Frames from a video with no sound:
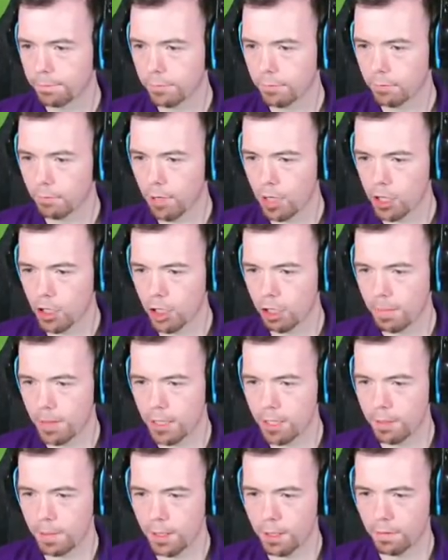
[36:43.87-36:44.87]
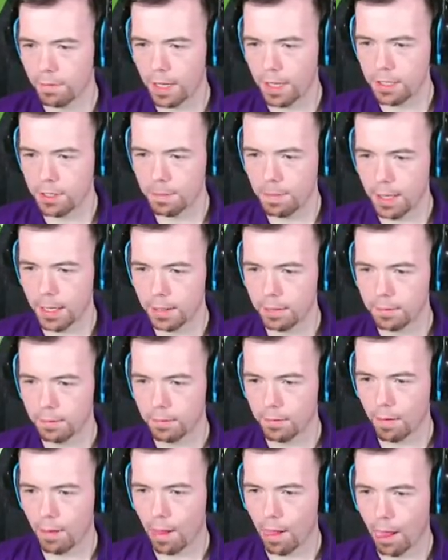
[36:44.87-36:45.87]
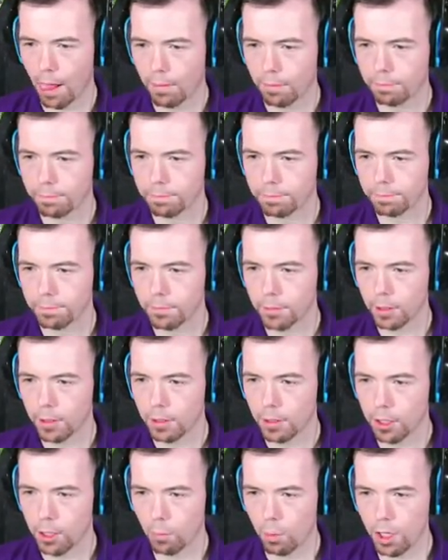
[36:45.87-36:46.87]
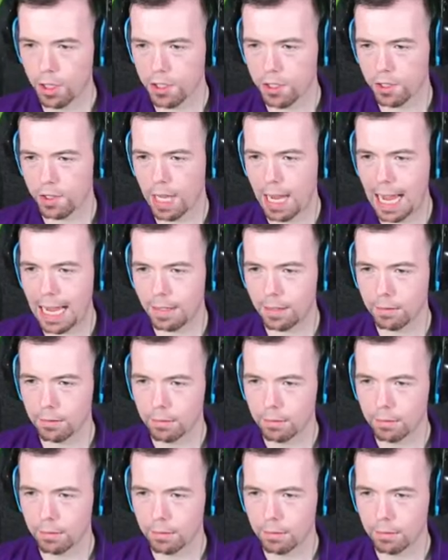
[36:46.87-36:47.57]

Reggie, you're meant to be in defence, mate. You're worse than Dan.